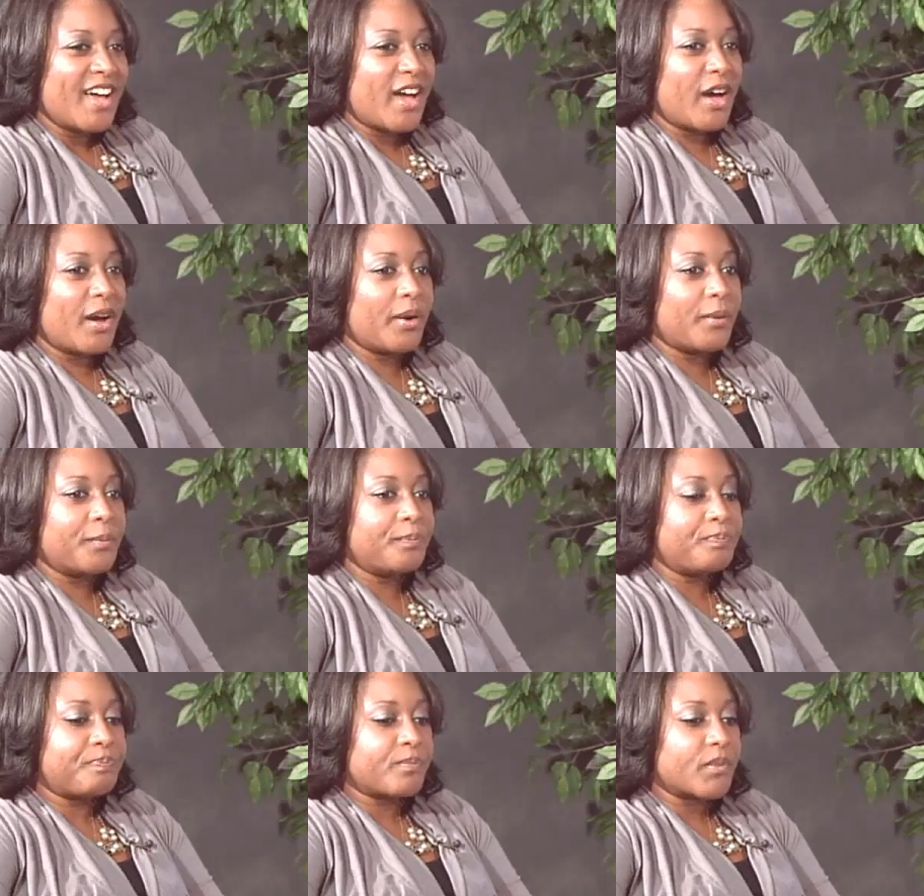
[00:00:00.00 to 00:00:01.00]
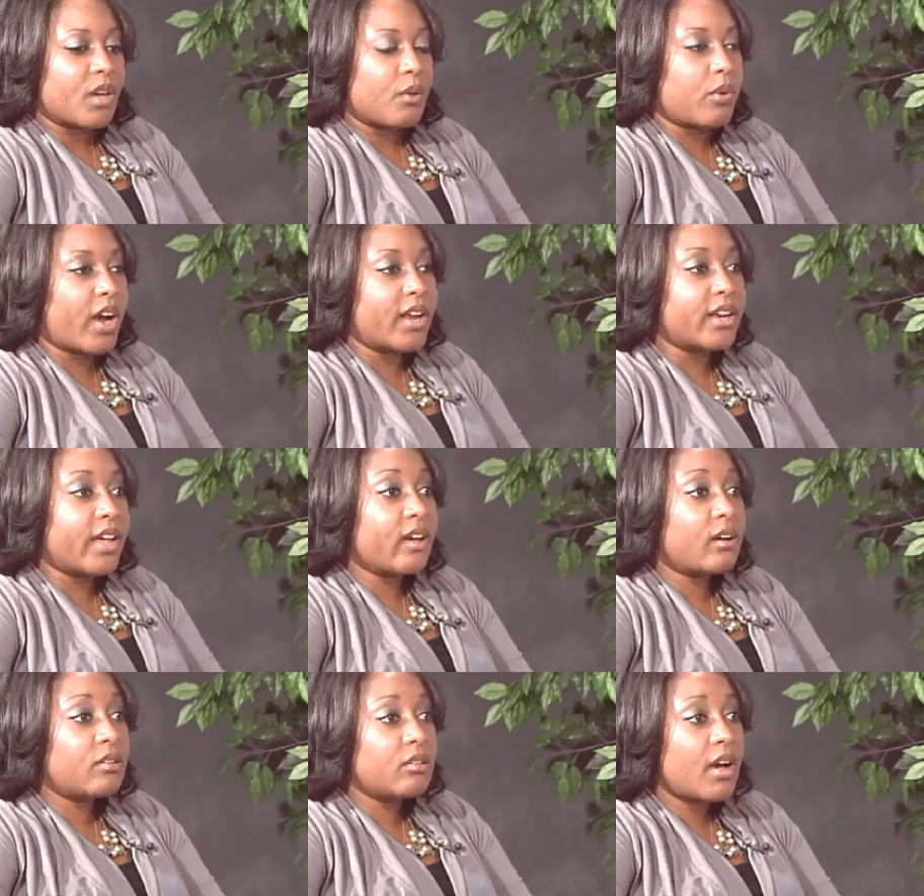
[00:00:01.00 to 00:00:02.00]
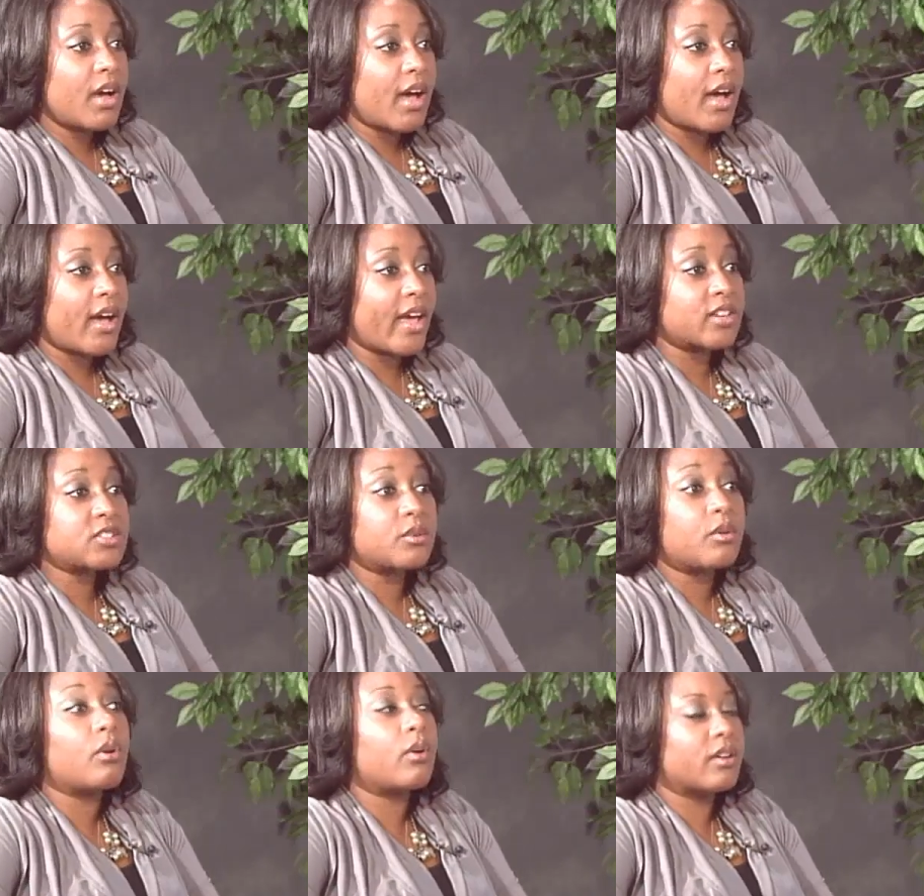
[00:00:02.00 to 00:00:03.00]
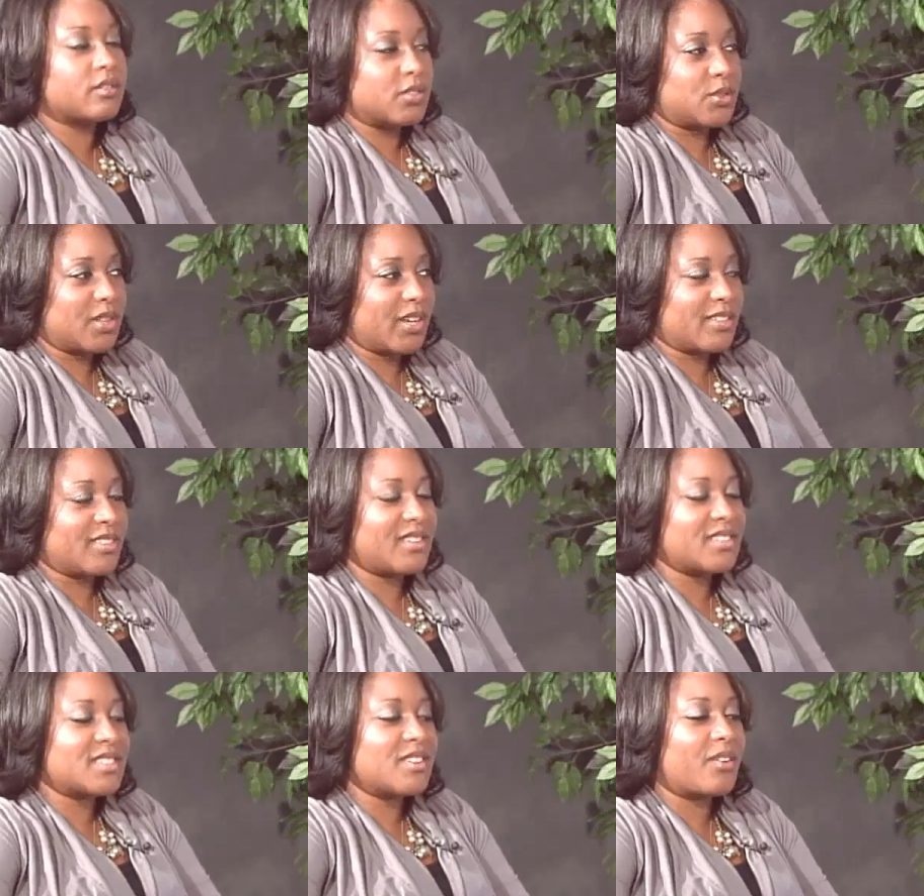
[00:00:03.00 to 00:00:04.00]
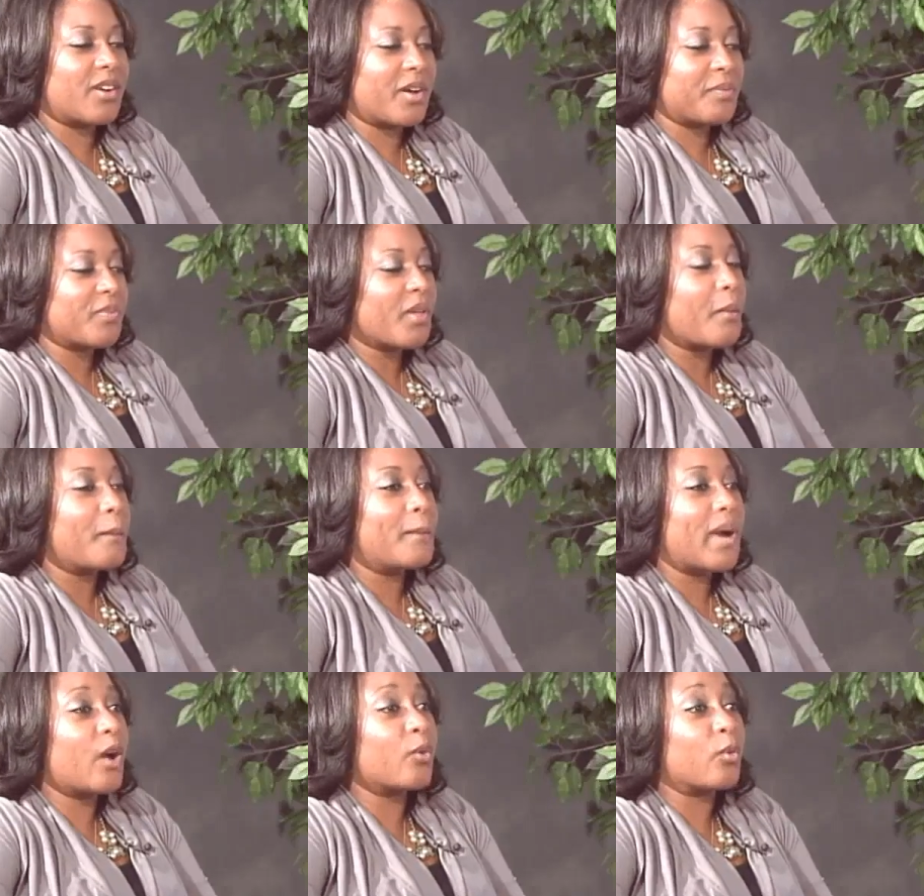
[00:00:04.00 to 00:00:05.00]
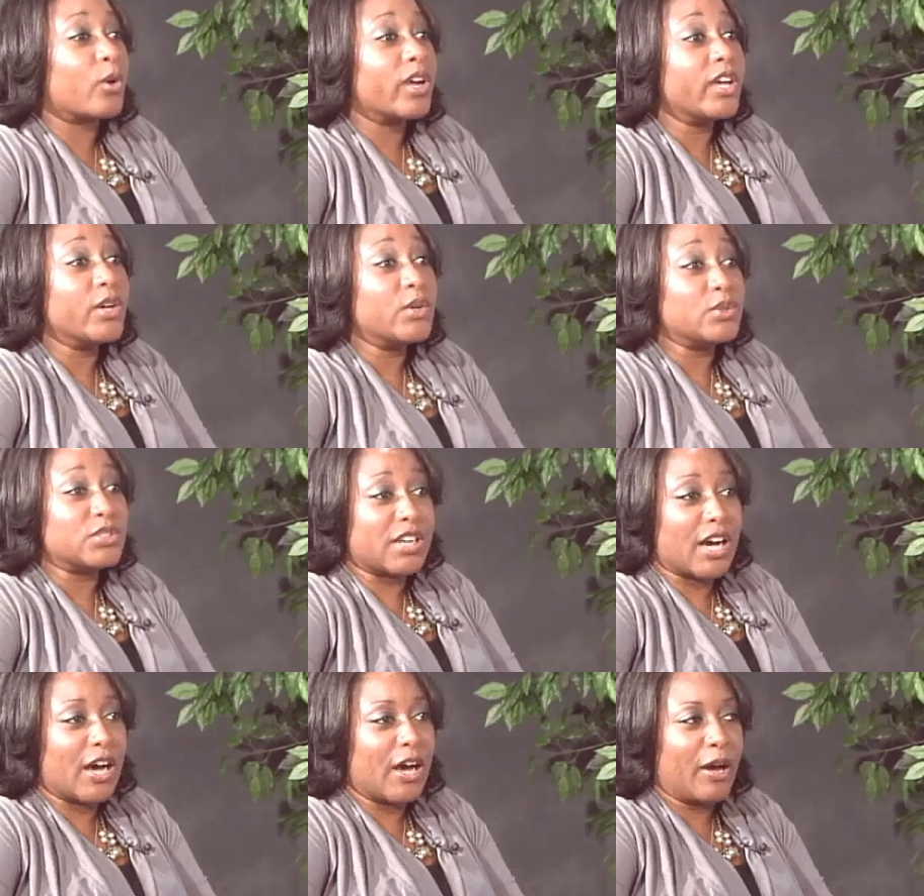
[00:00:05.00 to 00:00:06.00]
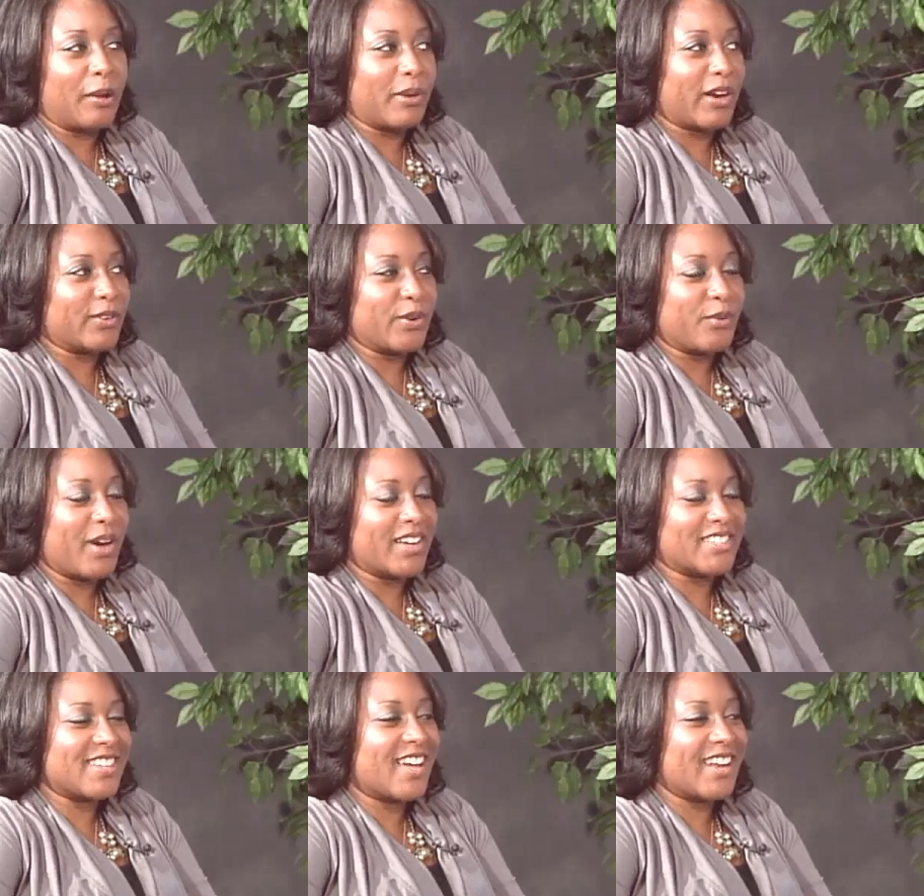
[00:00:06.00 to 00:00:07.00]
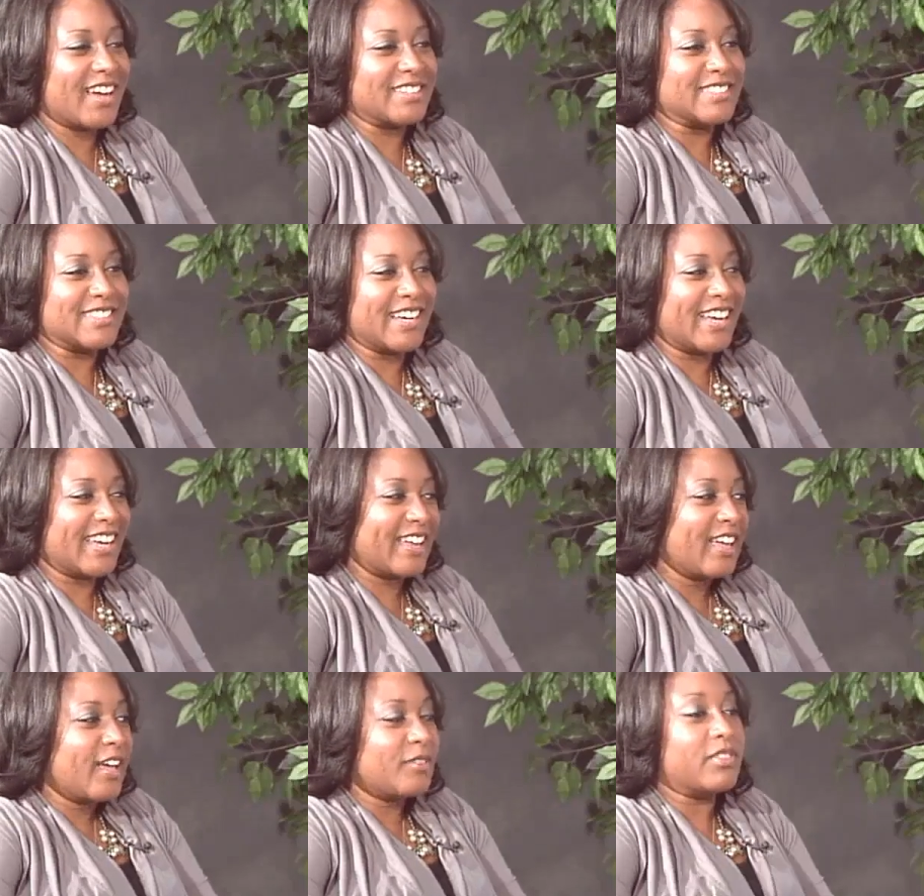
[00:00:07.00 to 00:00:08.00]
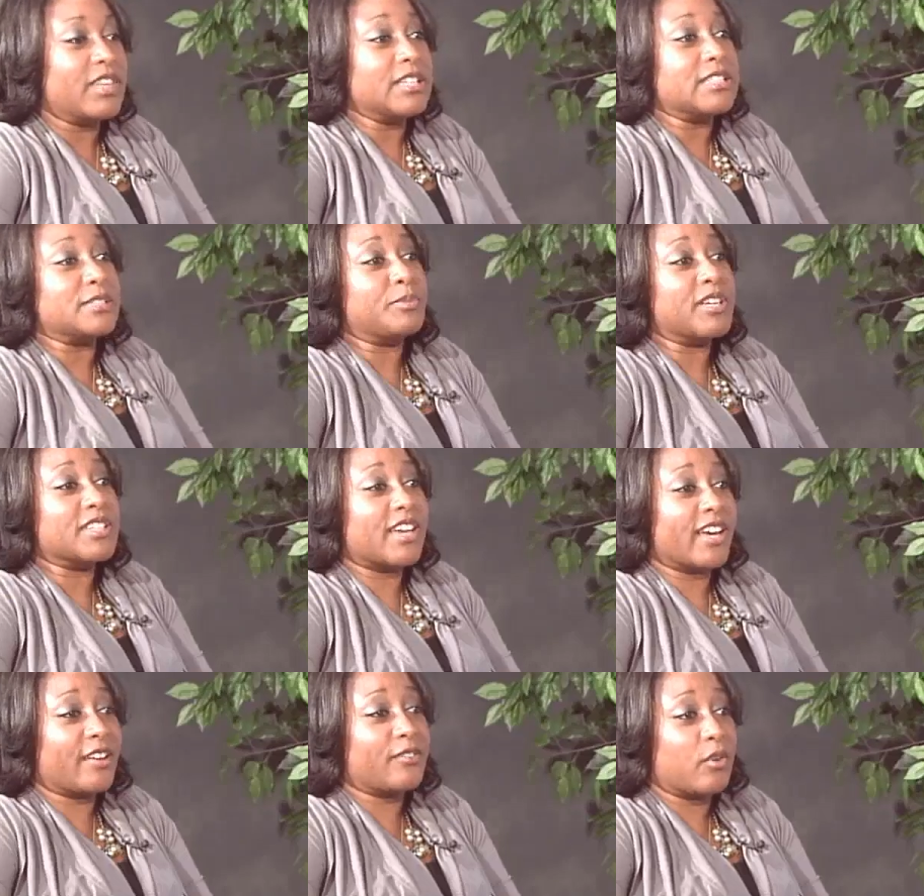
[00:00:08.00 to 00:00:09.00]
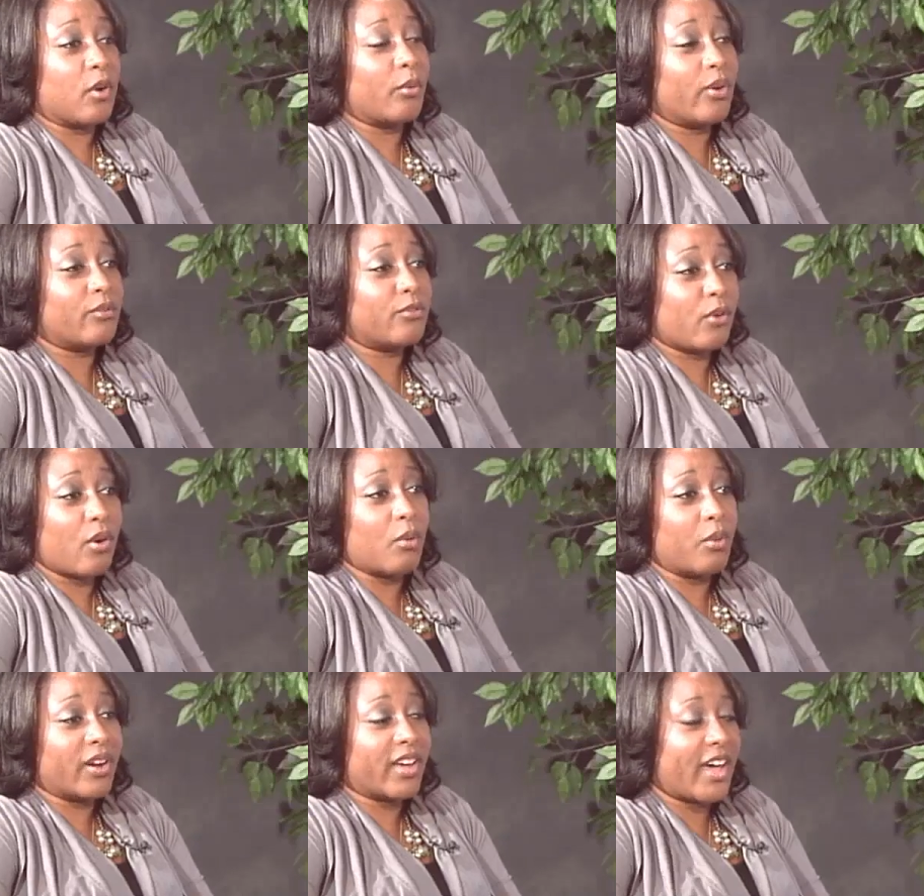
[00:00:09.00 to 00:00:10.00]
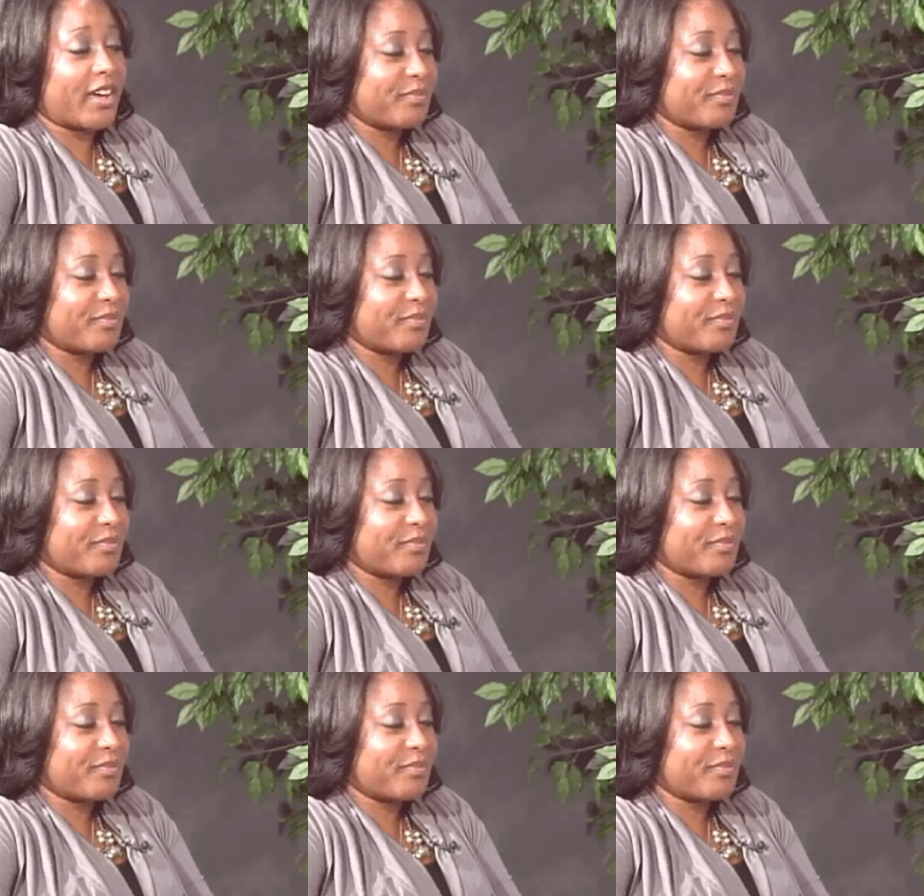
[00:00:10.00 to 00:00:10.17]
Right now, I actually do it like this, okay? My real job, I don't know why I like to say it, this is because I get a 401k.